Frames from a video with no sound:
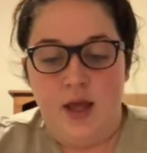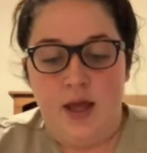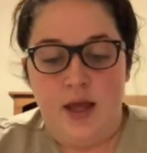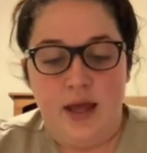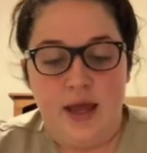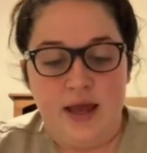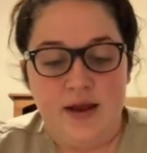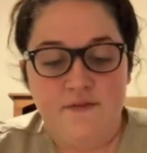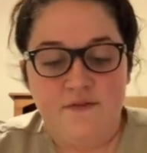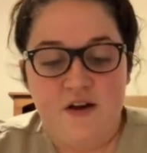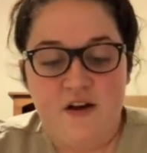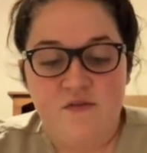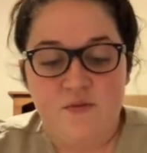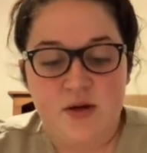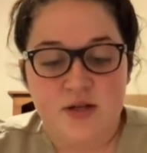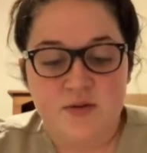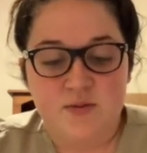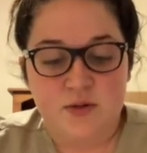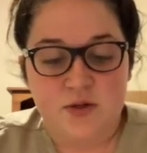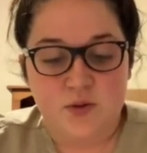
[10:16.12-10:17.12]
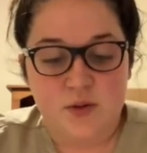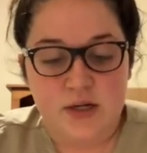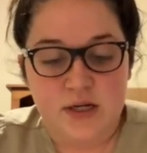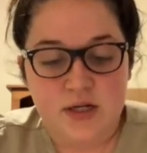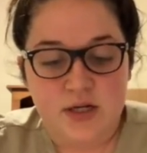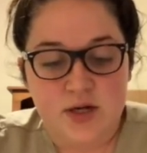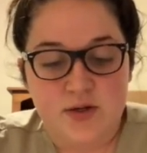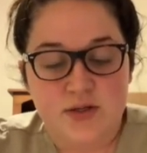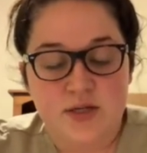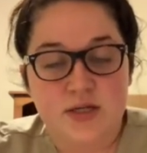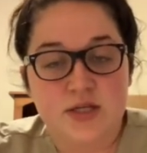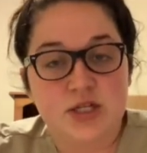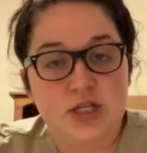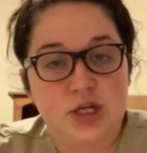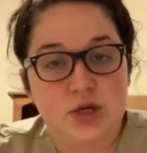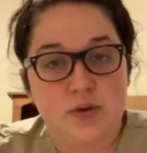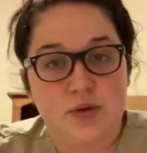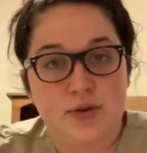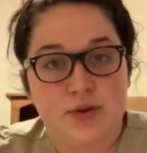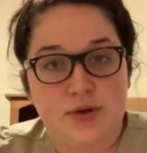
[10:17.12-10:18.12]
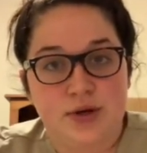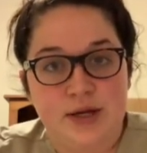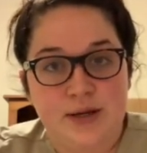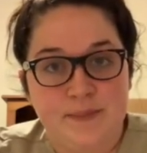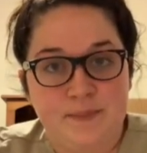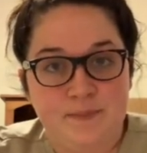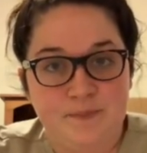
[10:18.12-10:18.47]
and 5 months between doses 2 and 3.